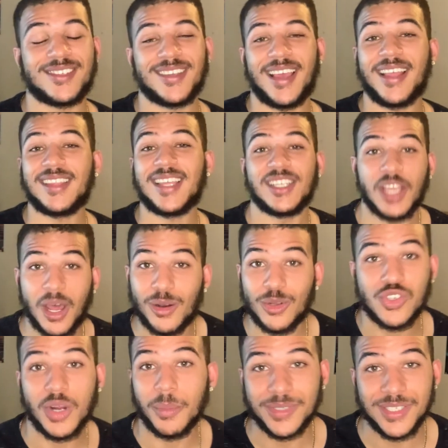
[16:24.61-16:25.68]
I think Donald
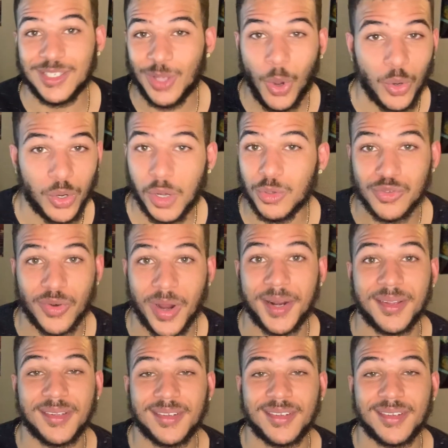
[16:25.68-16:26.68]
Trump is his own ghostwriter.